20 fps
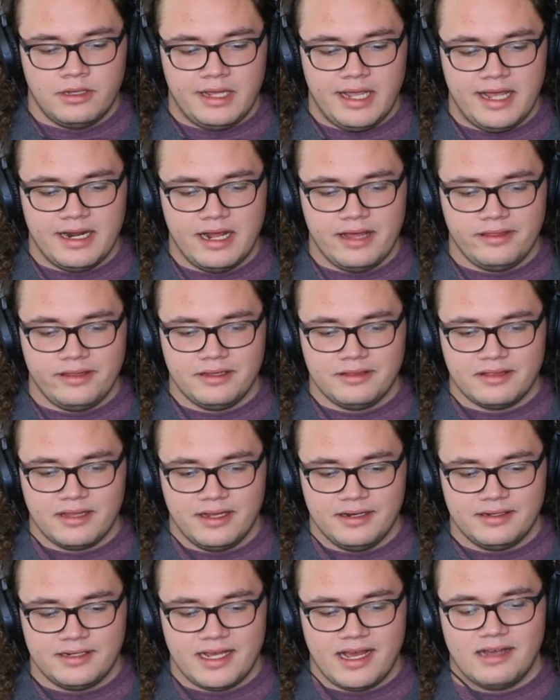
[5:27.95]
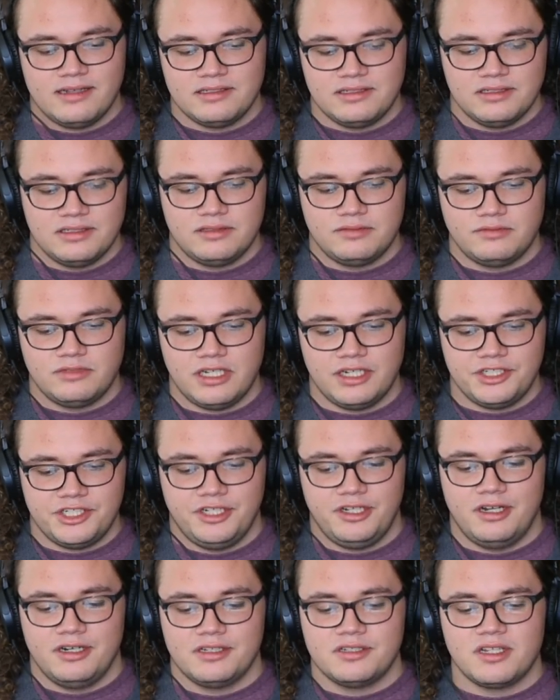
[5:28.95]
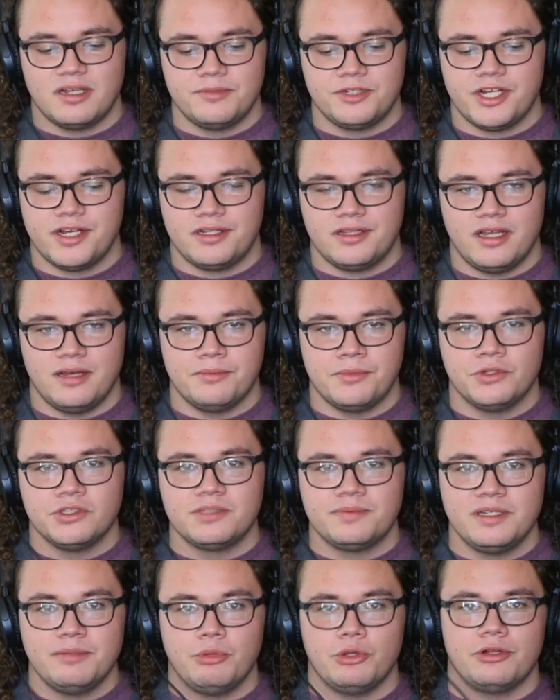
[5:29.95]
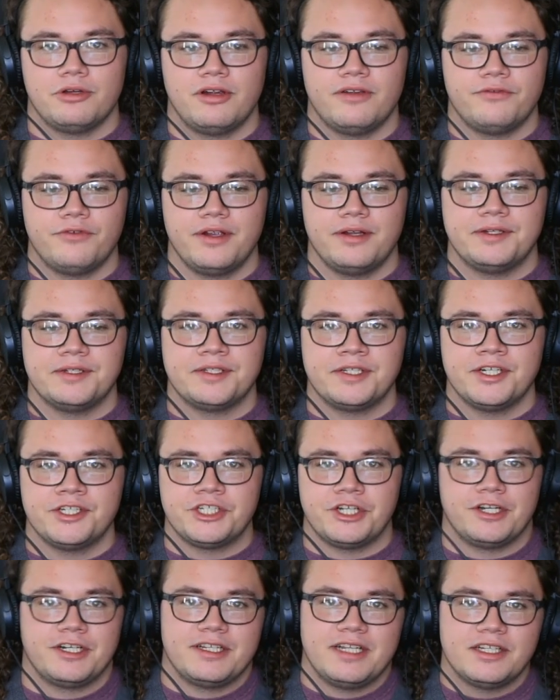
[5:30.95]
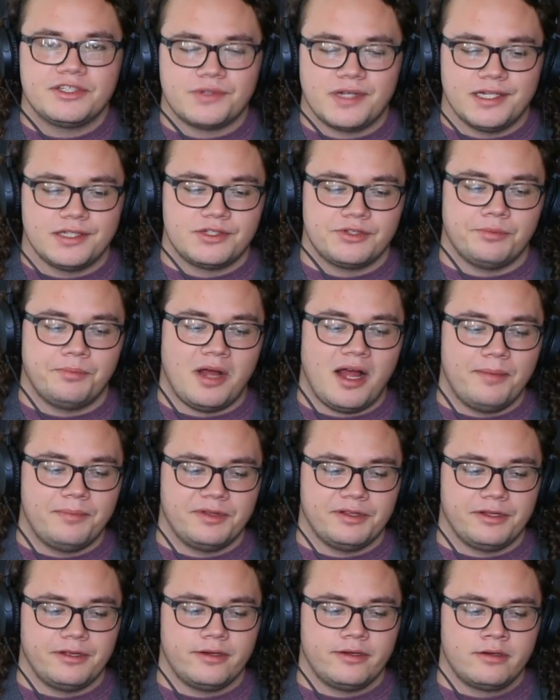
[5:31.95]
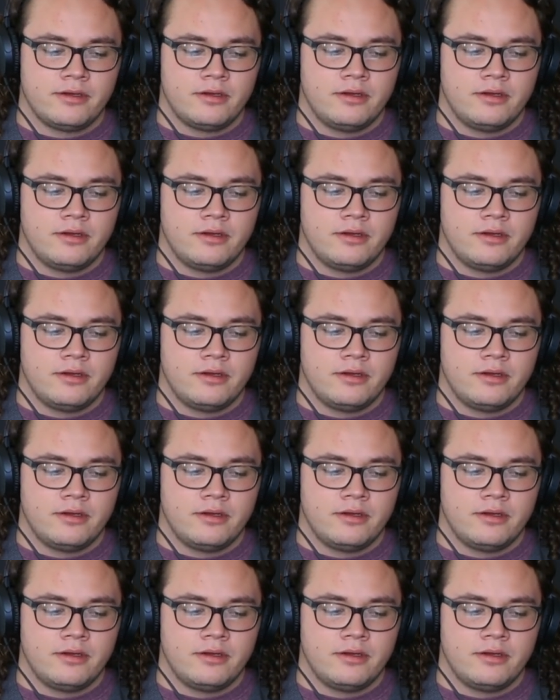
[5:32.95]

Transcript: And I think that Dax is touching on a subject that most people are afraid to touch on, and that's why it's so popular.